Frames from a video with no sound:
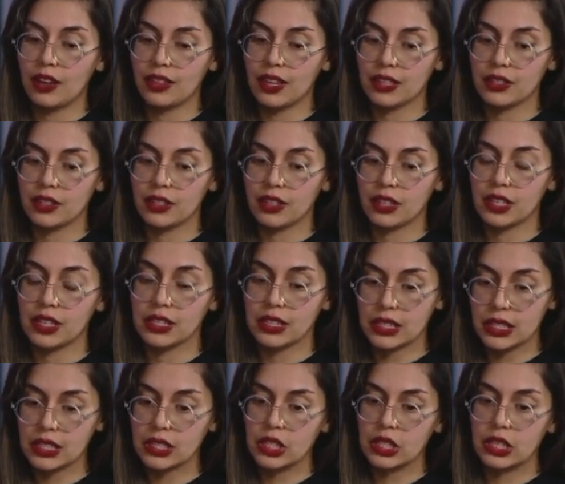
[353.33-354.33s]
That's a
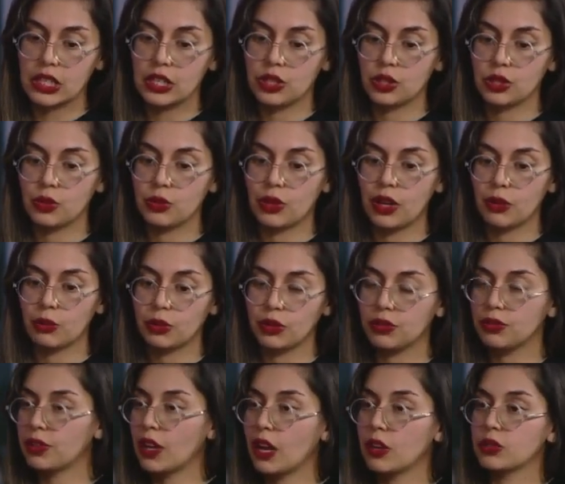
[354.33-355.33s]
consistent issue that
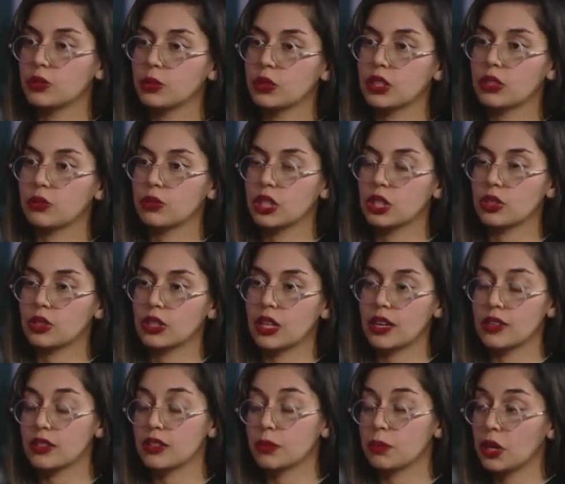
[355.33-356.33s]
we've found within
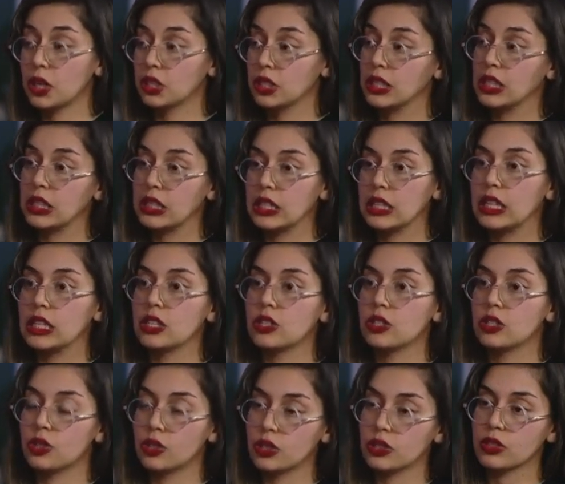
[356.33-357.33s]
racialized and particularly
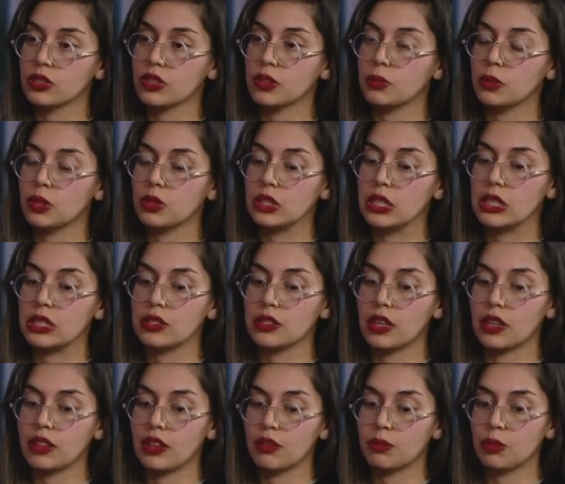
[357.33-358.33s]
Indigenous communities
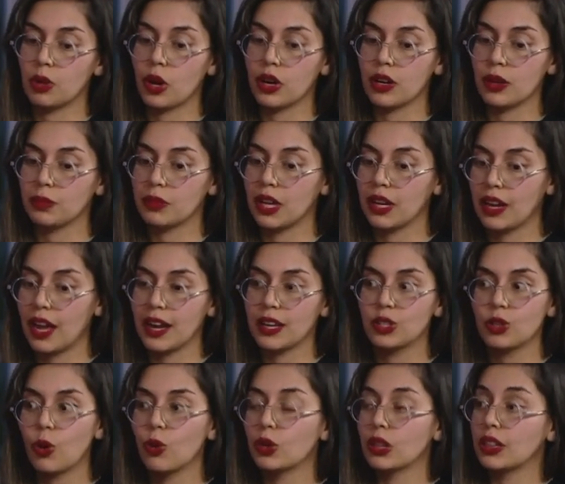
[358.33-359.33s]
that they brought up, that I
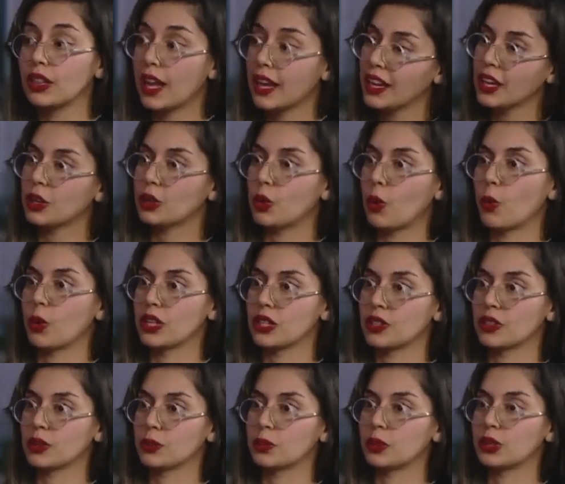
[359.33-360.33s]
don't like going
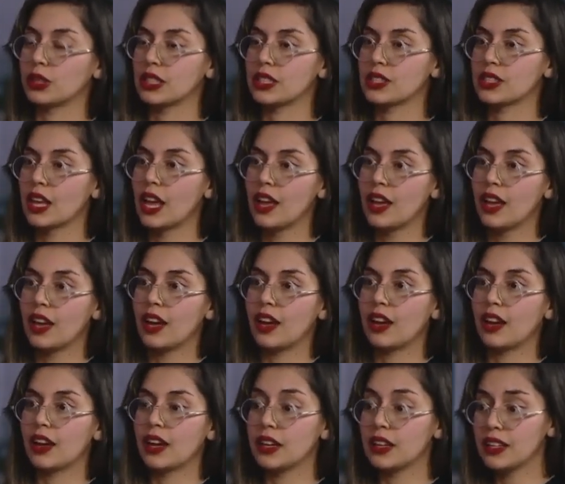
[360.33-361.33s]
to the police.
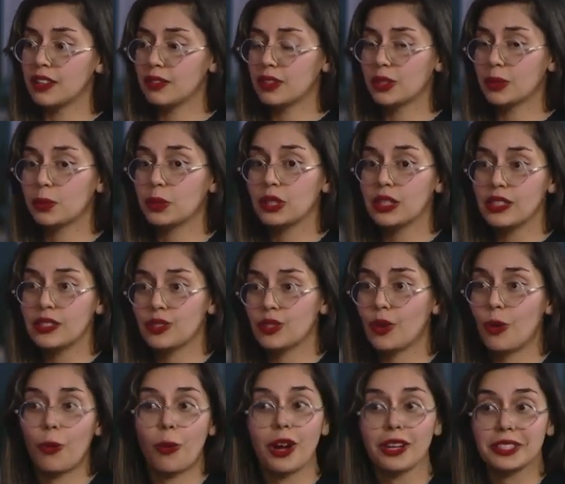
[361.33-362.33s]
And even the police
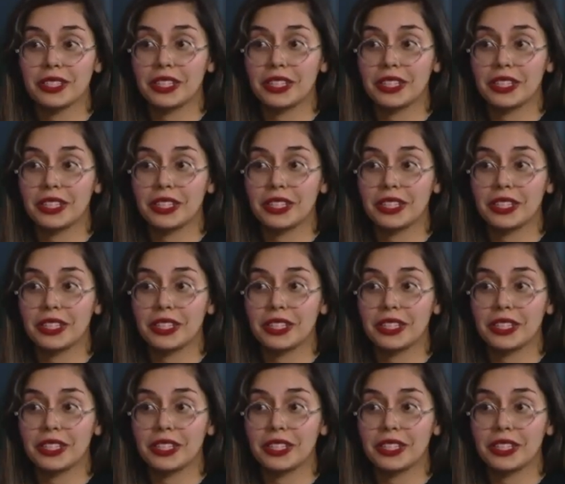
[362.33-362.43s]
don't want to